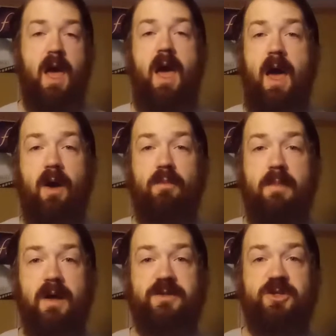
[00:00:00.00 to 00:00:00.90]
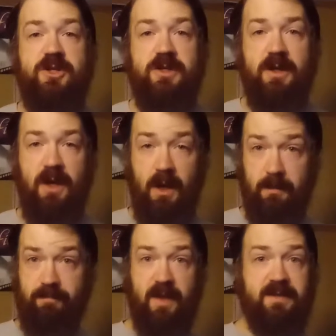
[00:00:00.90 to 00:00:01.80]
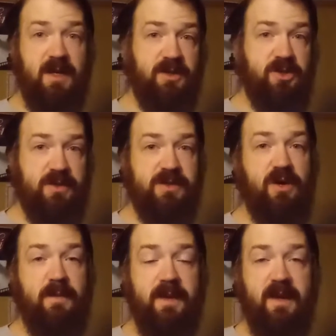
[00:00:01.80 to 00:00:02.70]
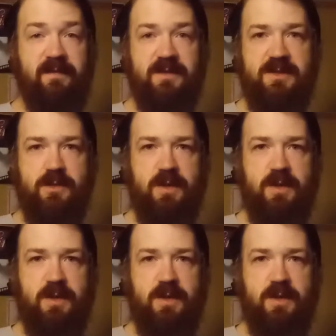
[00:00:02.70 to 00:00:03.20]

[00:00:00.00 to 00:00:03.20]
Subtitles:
how much attention is going to be given to